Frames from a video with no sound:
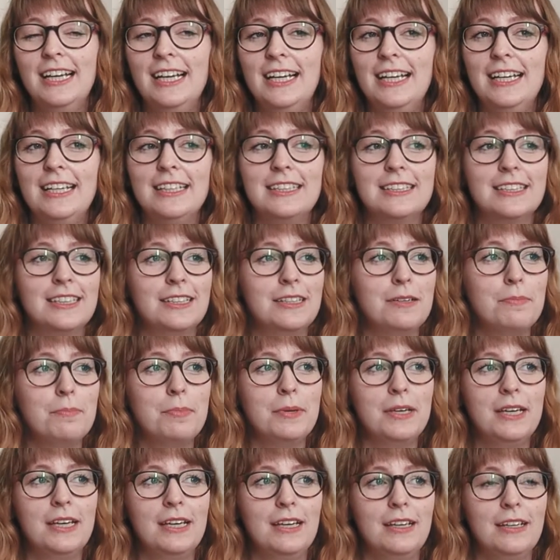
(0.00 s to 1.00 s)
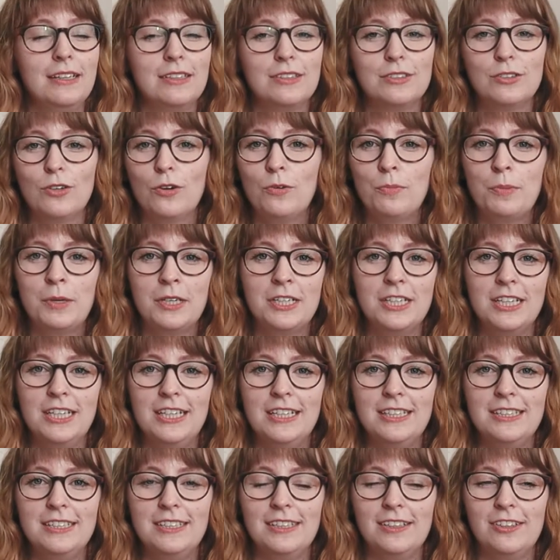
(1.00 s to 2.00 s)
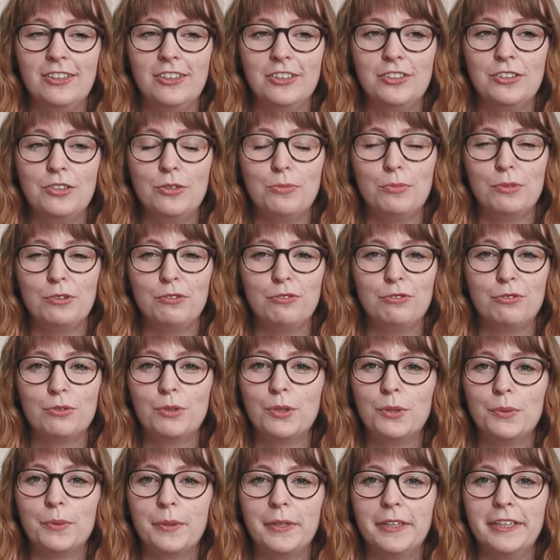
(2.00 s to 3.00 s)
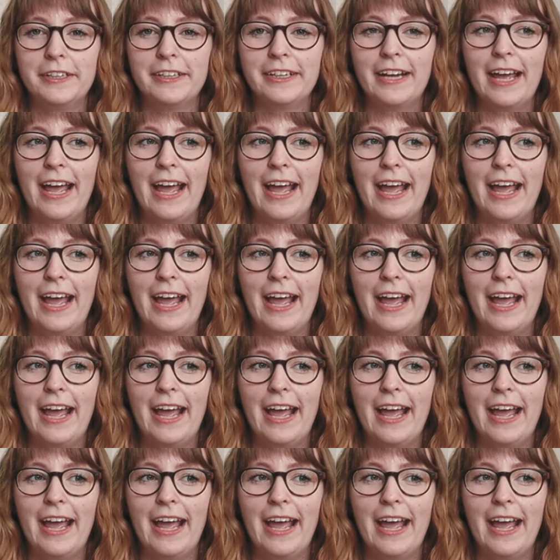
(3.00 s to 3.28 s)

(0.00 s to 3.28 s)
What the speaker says: it's going to be so much easier to move forward.